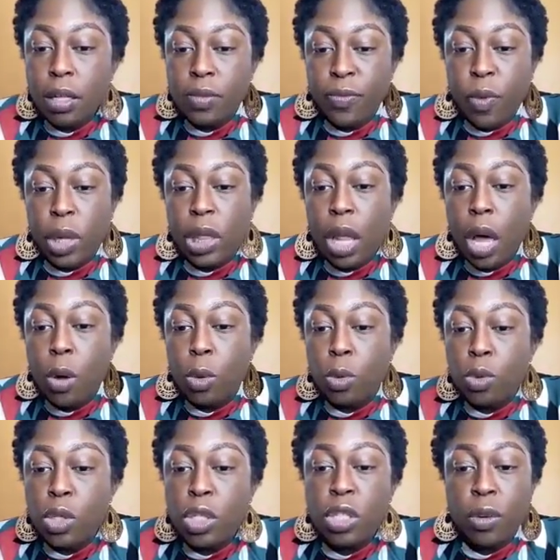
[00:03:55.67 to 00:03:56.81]
for
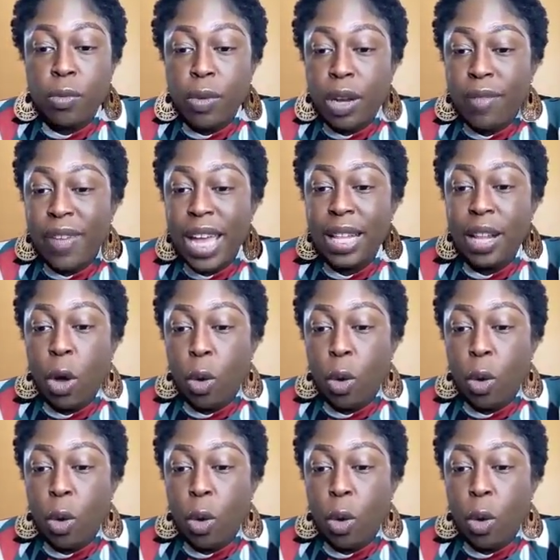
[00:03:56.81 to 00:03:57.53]
loans to renovate